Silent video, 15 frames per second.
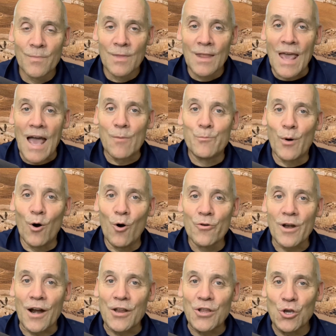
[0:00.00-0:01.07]
How bold
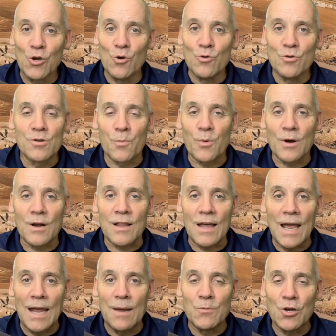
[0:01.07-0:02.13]
are you to
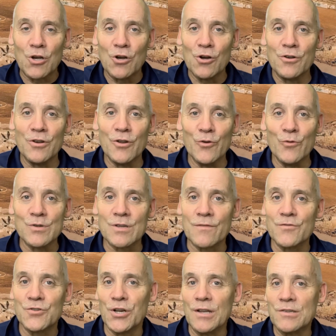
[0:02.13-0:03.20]
proclaim the good news of
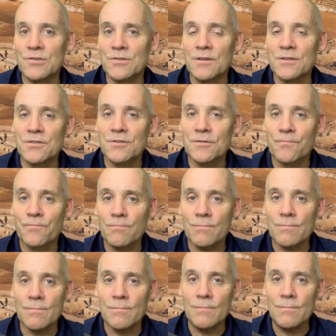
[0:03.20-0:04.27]
Jesus?
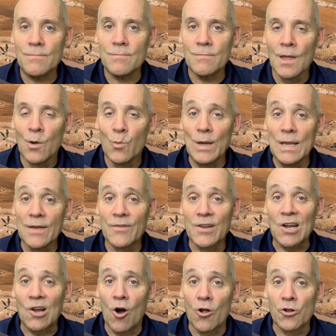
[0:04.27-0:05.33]
We live in a
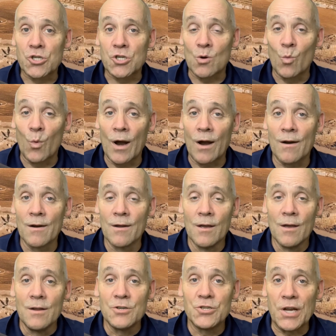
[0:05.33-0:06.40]
culture where
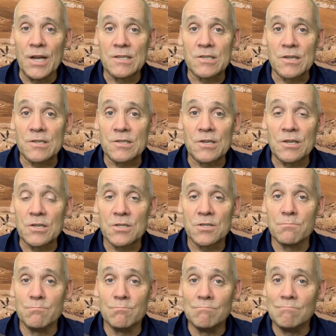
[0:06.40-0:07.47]
Jesus is
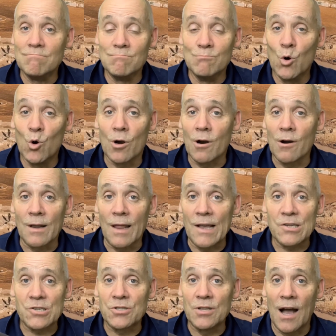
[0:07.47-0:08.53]
more or
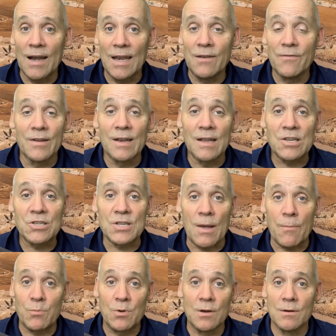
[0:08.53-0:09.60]
less not even
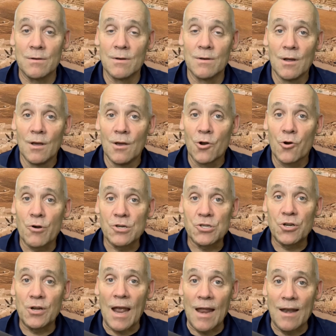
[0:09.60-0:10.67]
accepted.
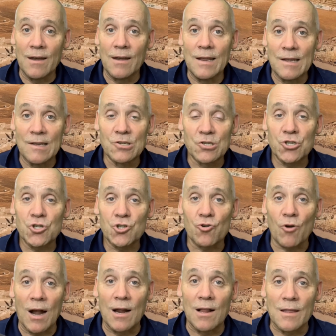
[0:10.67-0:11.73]
Christianity is
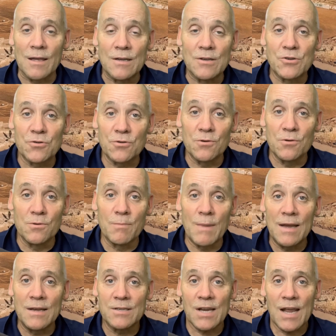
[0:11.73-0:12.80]
struggling to
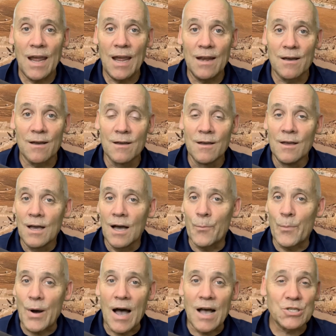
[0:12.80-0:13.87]
maintain a
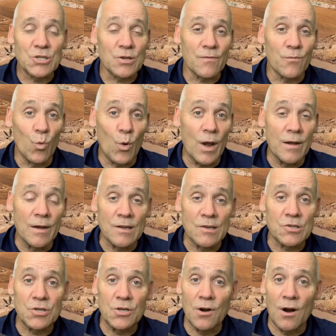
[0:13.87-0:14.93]
positive
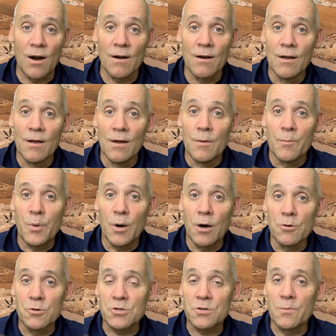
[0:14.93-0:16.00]
witness in our
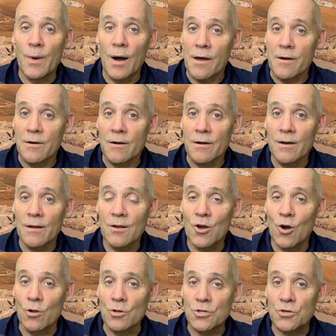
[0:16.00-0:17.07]
postmodern
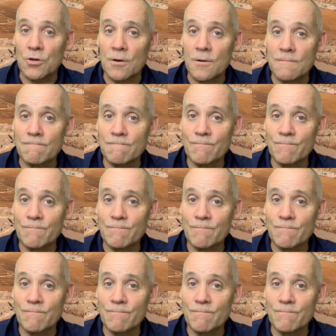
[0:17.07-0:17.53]
culture.